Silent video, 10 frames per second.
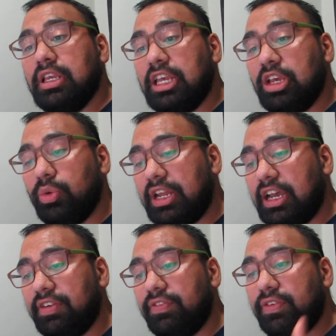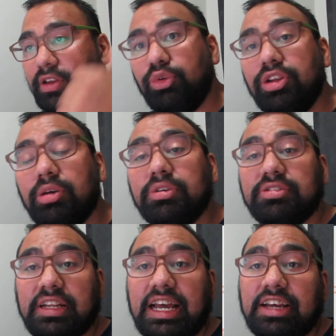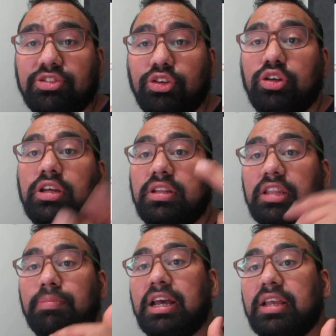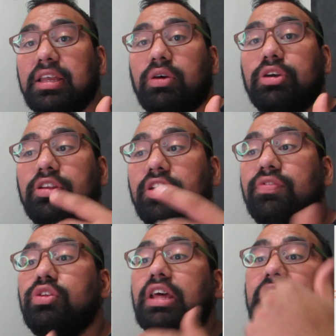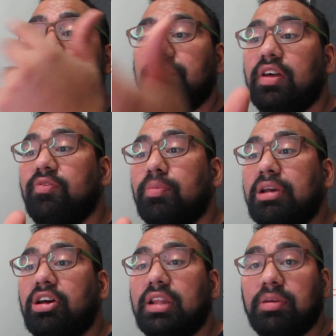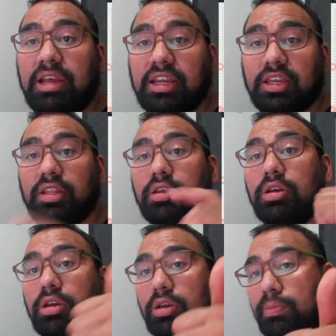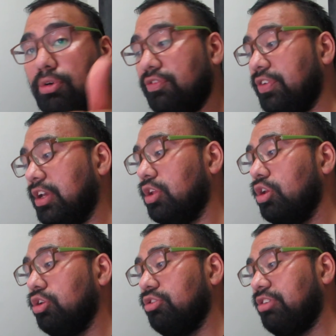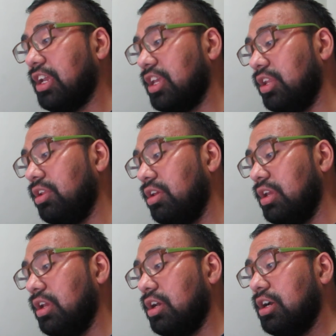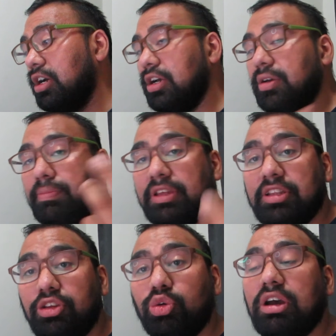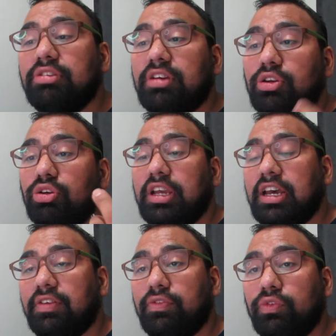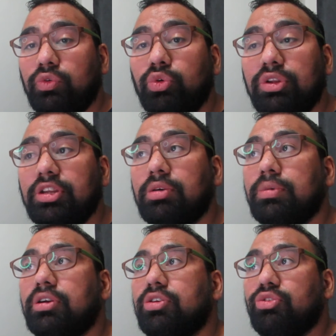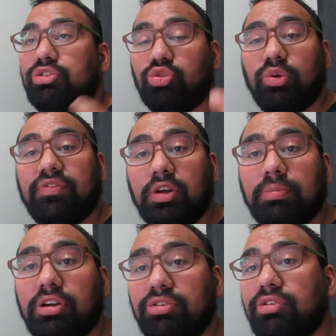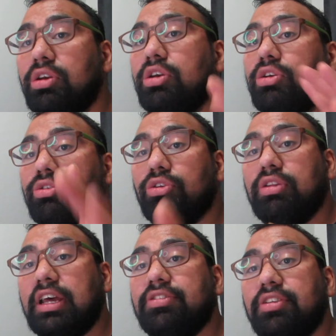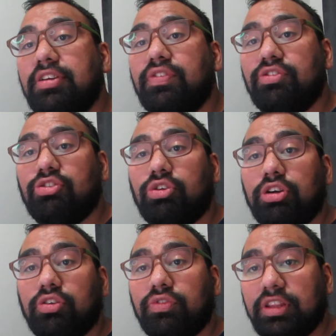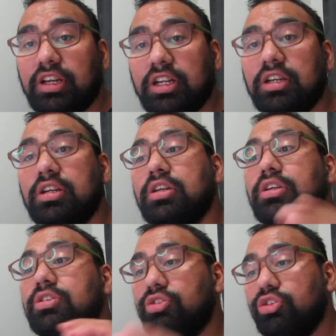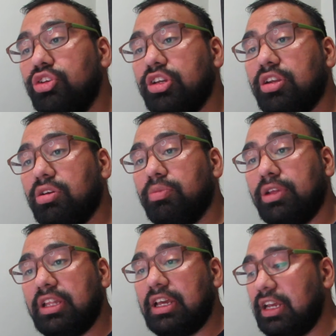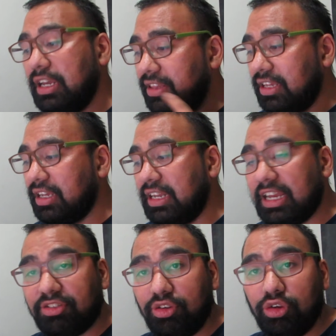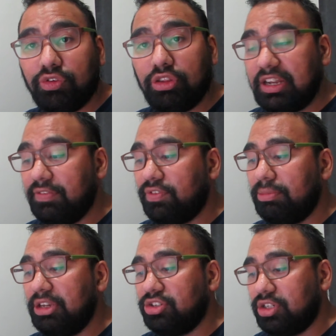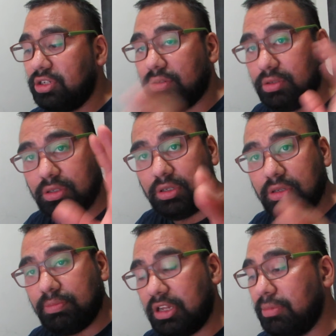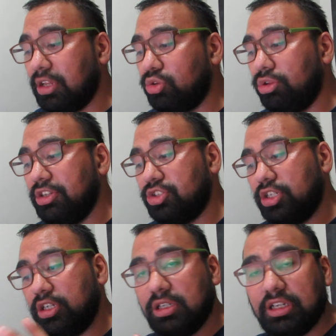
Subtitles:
It would have 3 numbers that asks you that the bank account could give you that I could find from my online banking. Perfect. Second, in the US, I know they have routing numbers or SWIFT numbers, so that's a different story over there. So you could all put that. I think it asks you for that information, but I'm not totally sure.